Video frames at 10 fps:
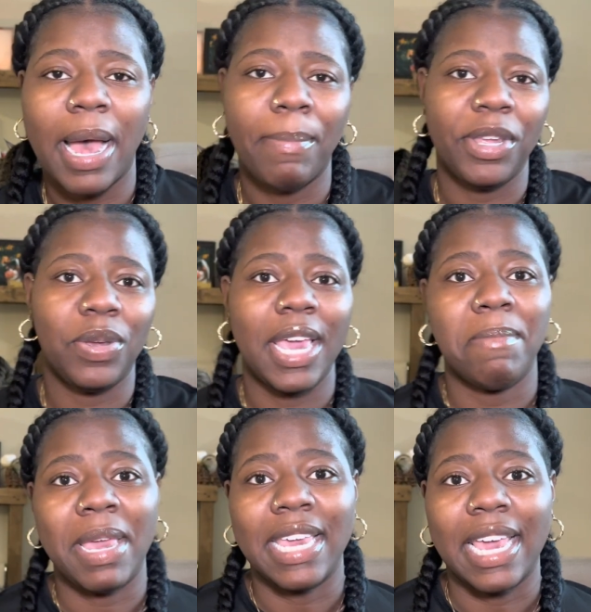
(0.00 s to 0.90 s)
but you can't
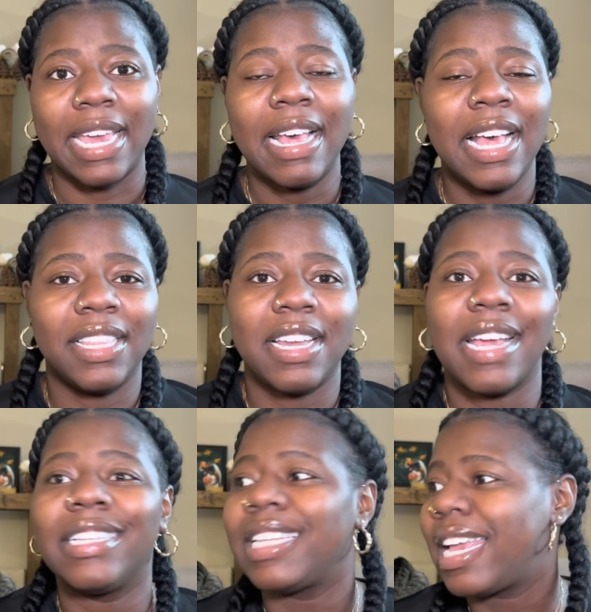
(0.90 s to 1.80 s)
make it the
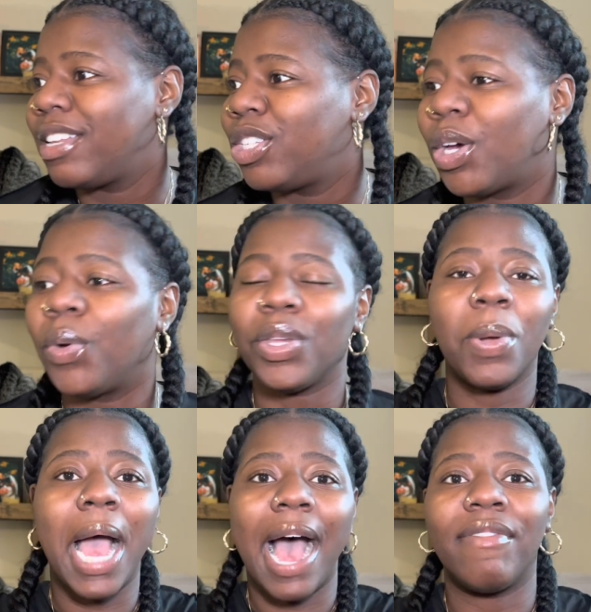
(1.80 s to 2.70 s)
next day, and so you
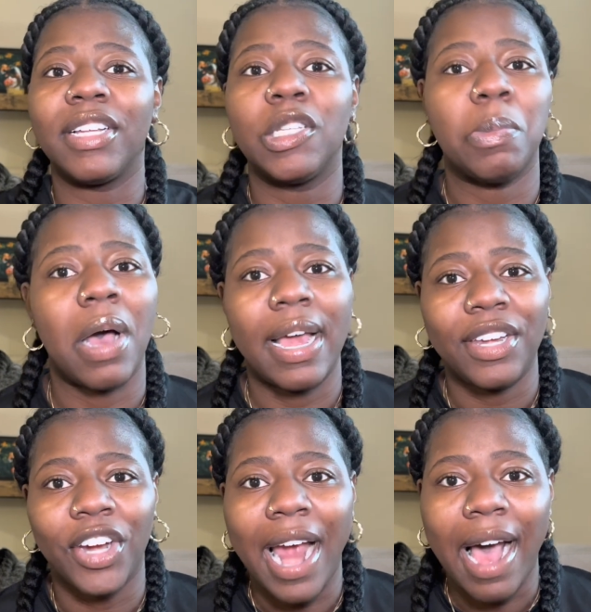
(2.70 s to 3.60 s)
have a spot in
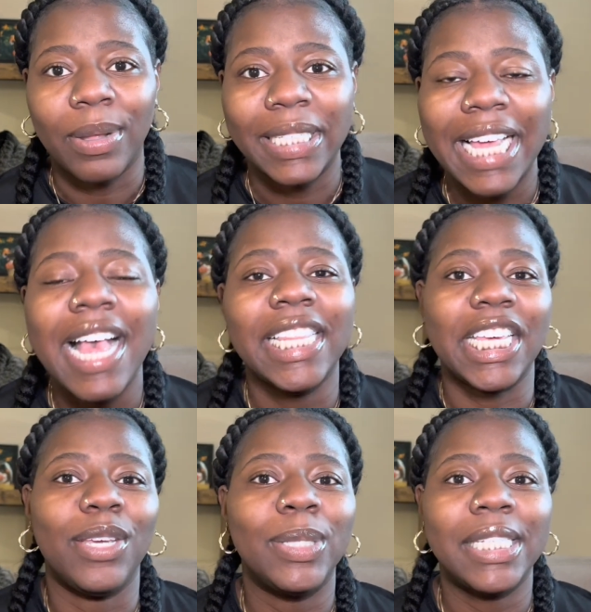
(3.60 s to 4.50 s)
your house that
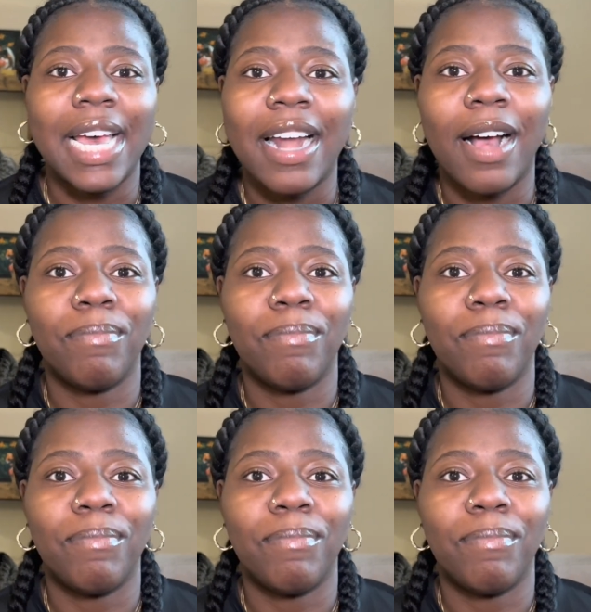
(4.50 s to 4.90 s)
you set up,